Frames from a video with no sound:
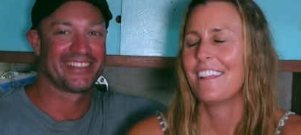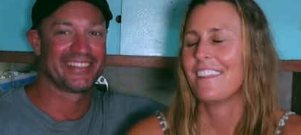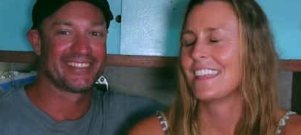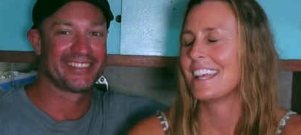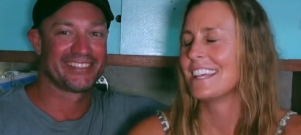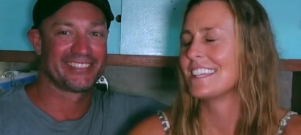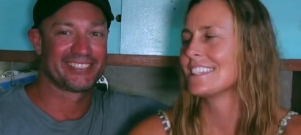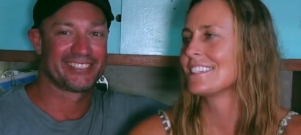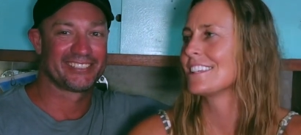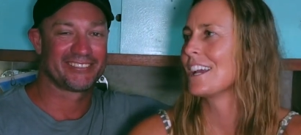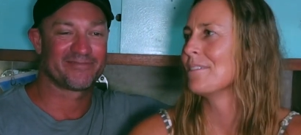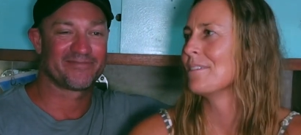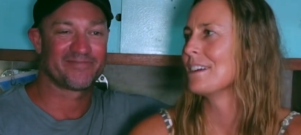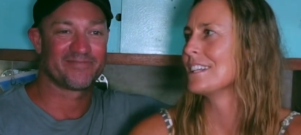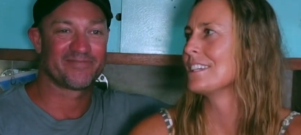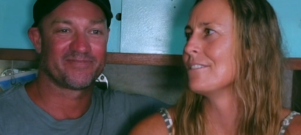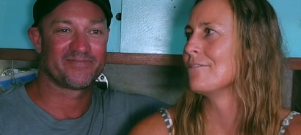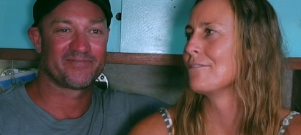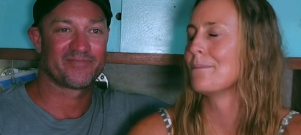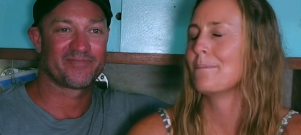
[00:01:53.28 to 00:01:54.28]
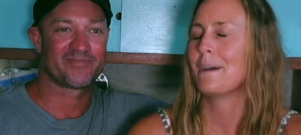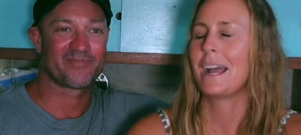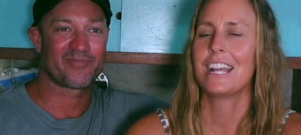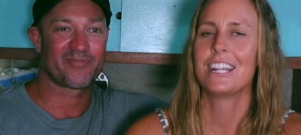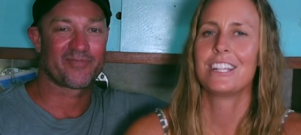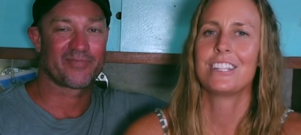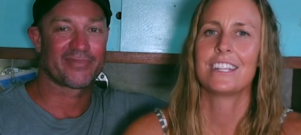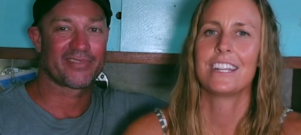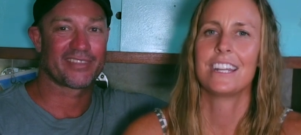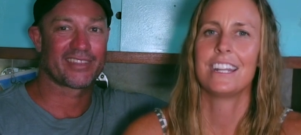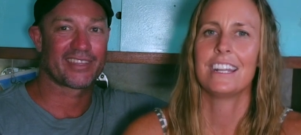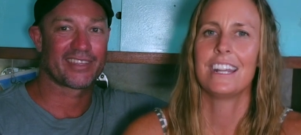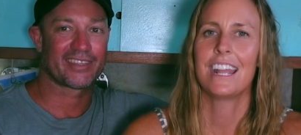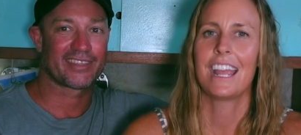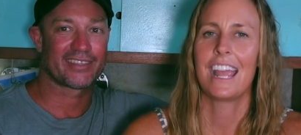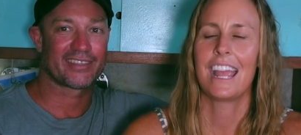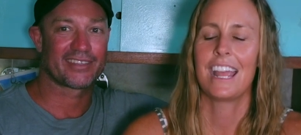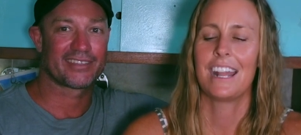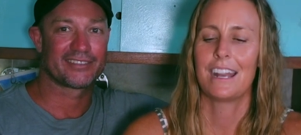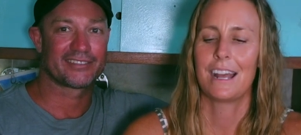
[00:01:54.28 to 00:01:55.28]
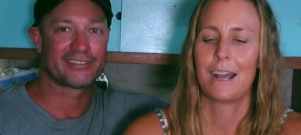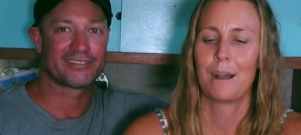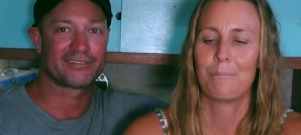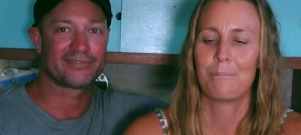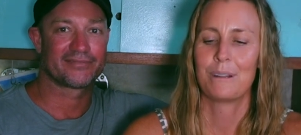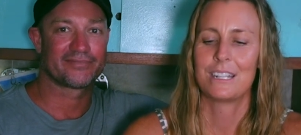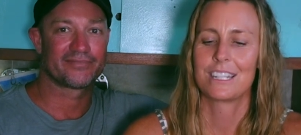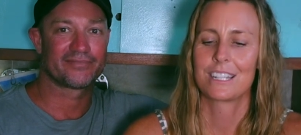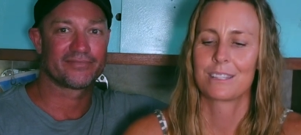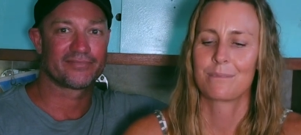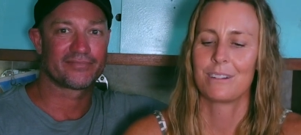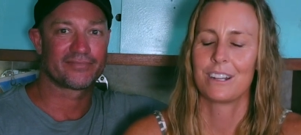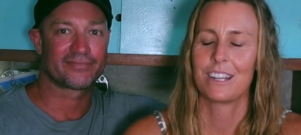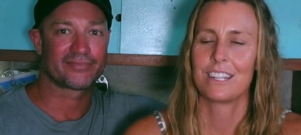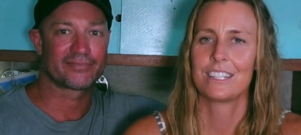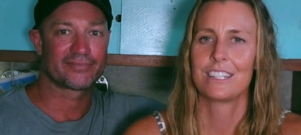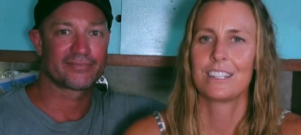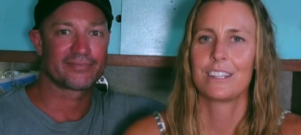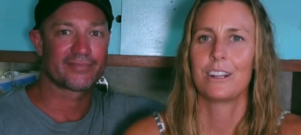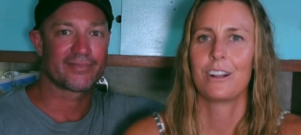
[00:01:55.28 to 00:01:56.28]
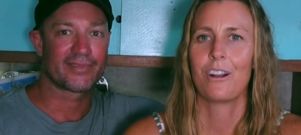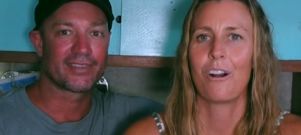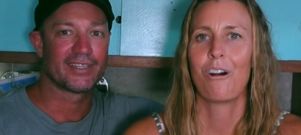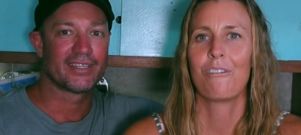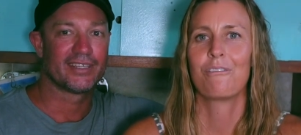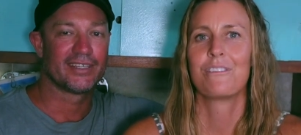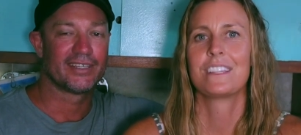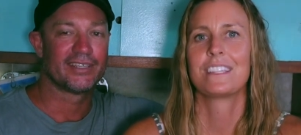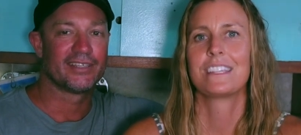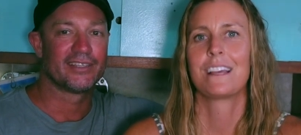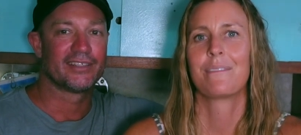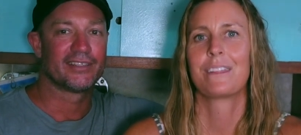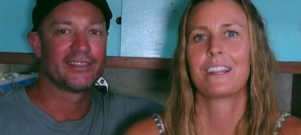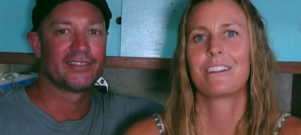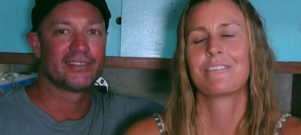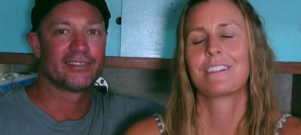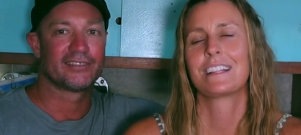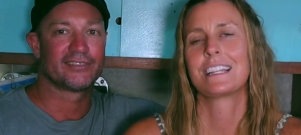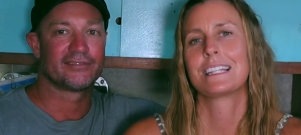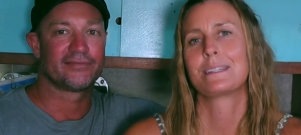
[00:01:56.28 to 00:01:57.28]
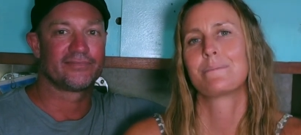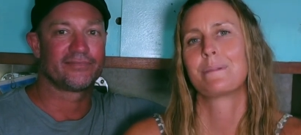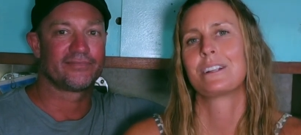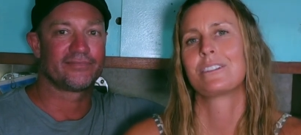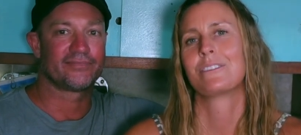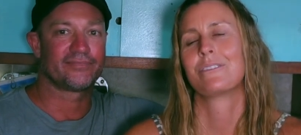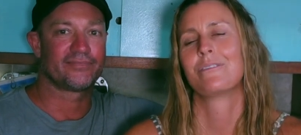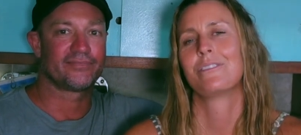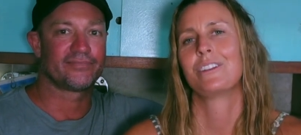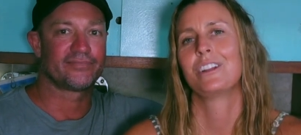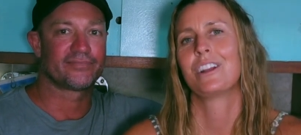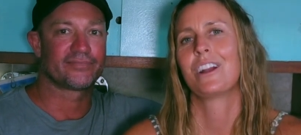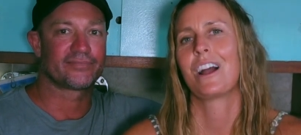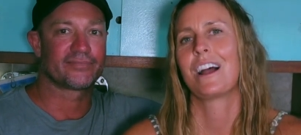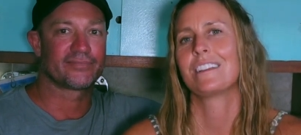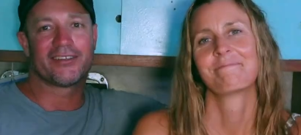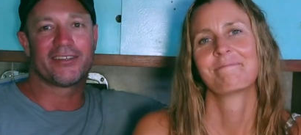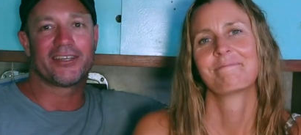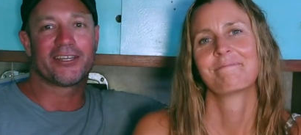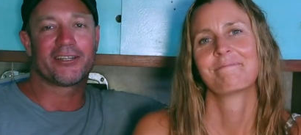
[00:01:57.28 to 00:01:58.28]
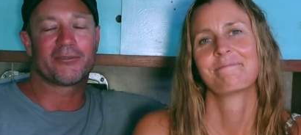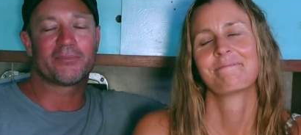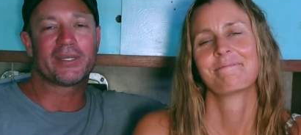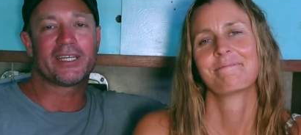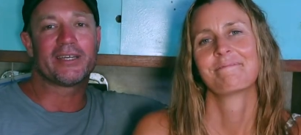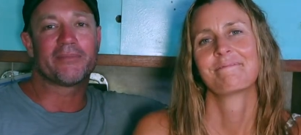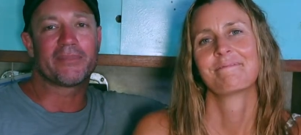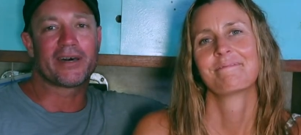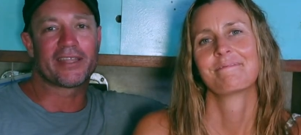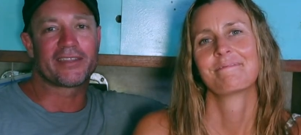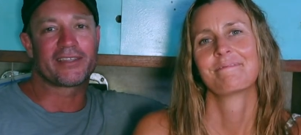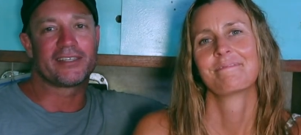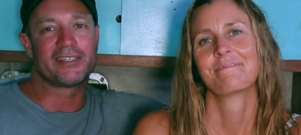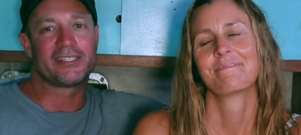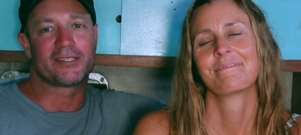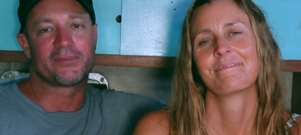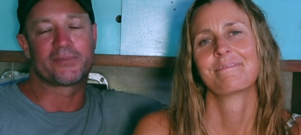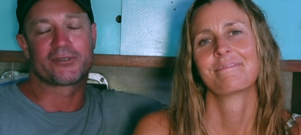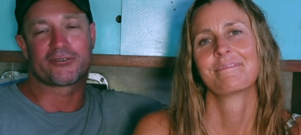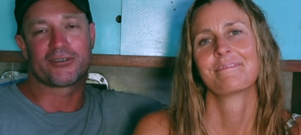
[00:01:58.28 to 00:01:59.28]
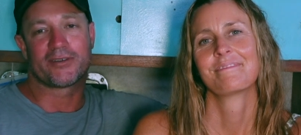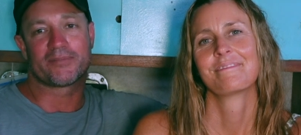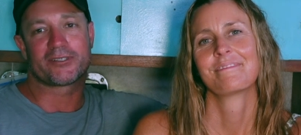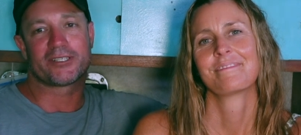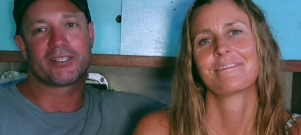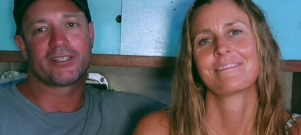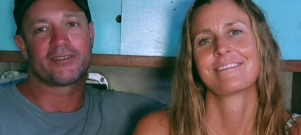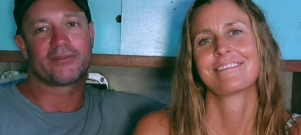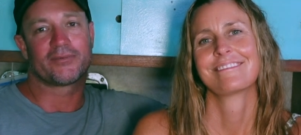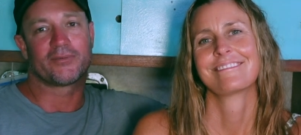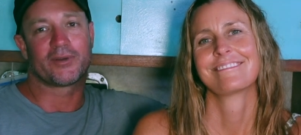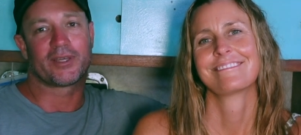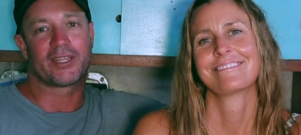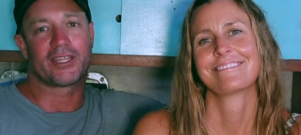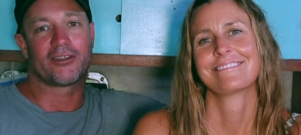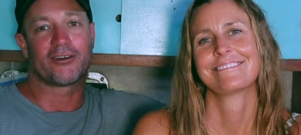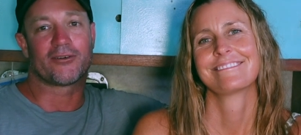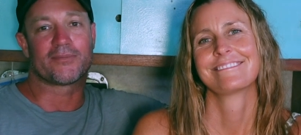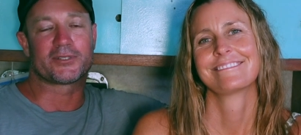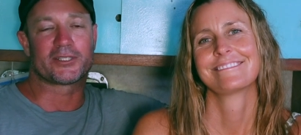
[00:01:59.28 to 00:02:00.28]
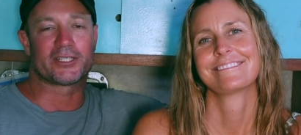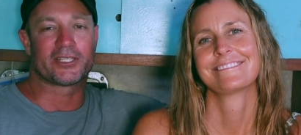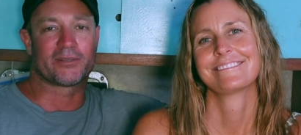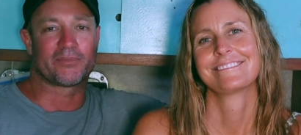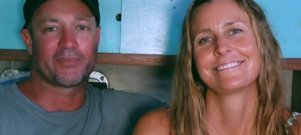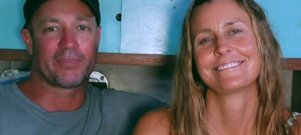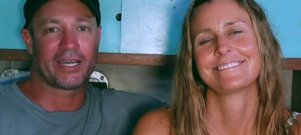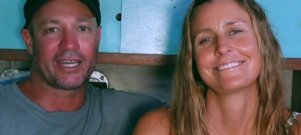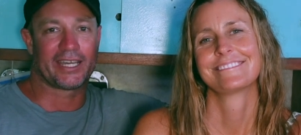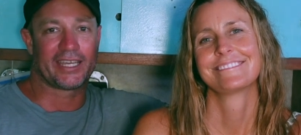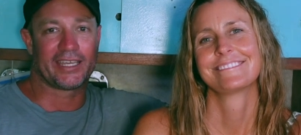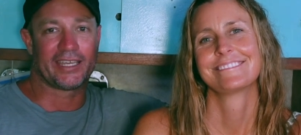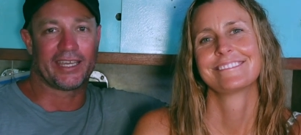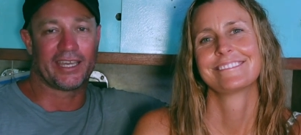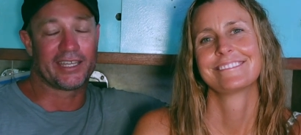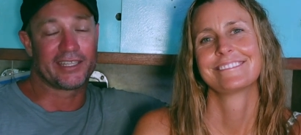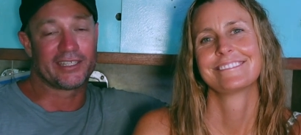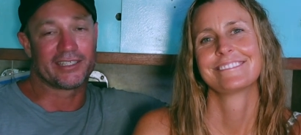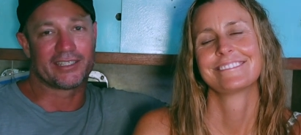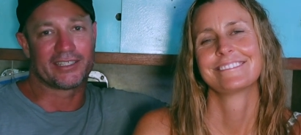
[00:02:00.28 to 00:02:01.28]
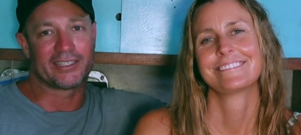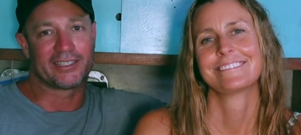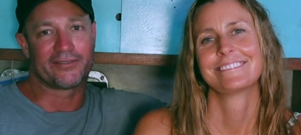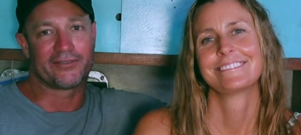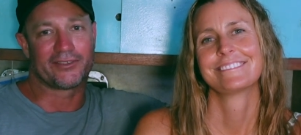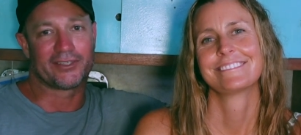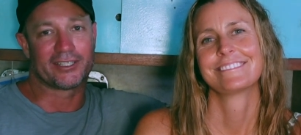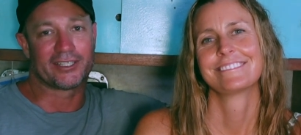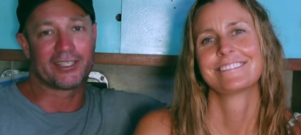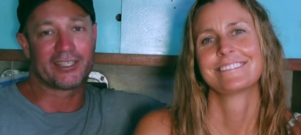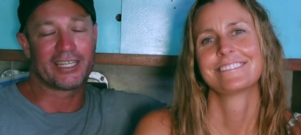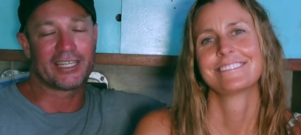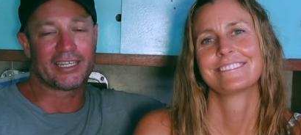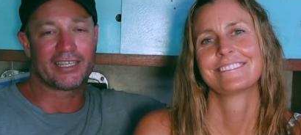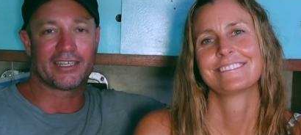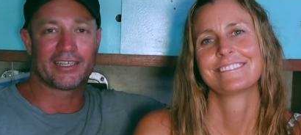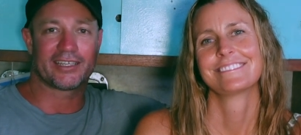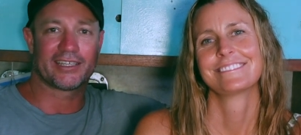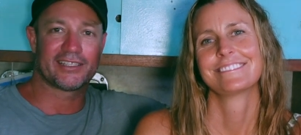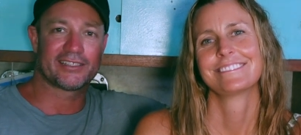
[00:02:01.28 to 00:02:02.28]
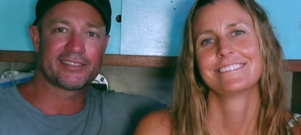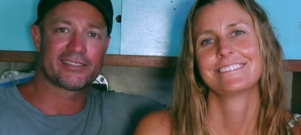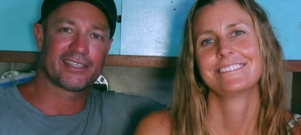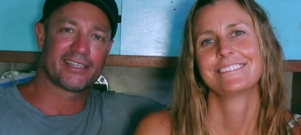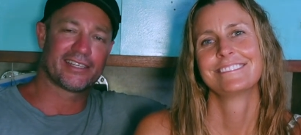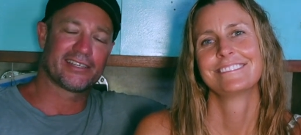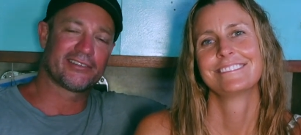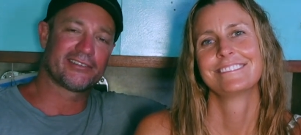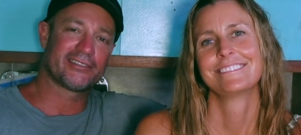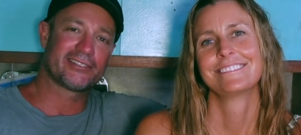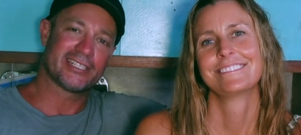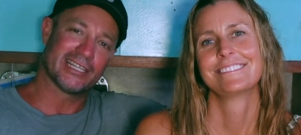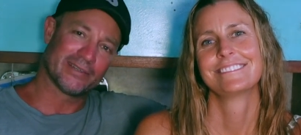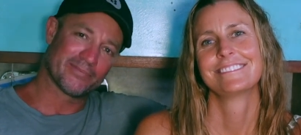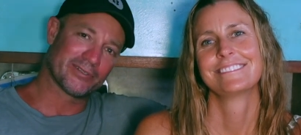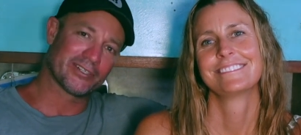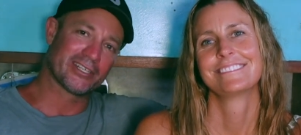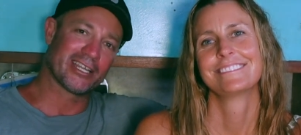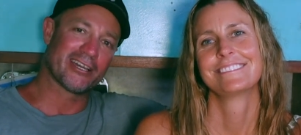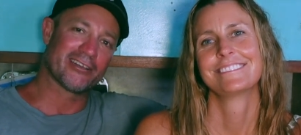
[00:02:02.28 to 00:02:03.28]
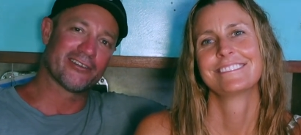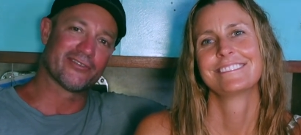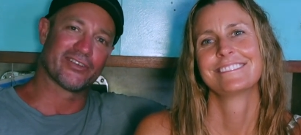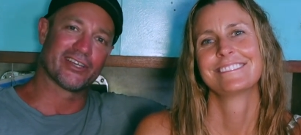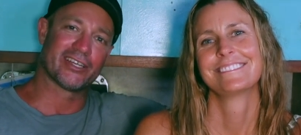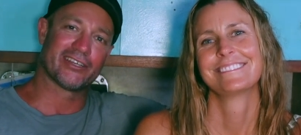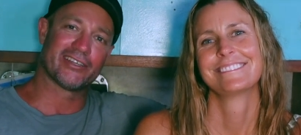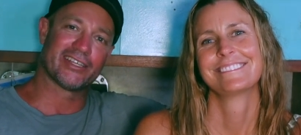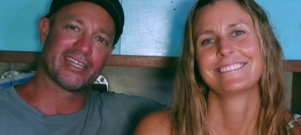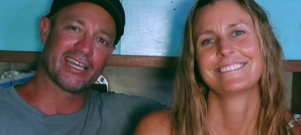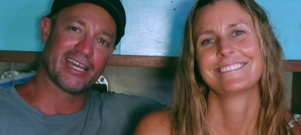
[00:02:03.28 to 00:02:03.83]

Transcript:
Speaker 1: There's so much information, and um, we just wanted to offer something really special for you guys. It'll
Speaker 2: be a monthly subscription with an option to pay annually if you like. So jump on over and